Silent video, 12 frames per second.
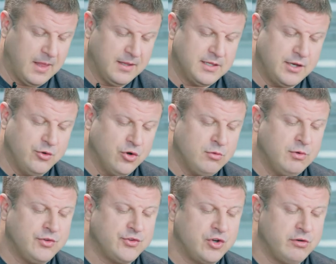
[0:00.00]
The
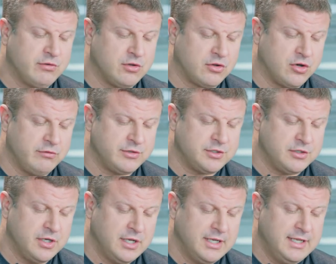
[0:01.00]
normal cervical curvature
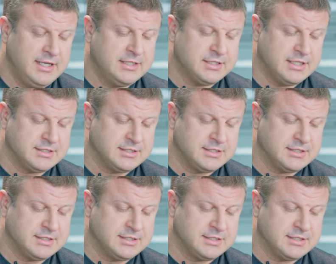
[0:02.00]
is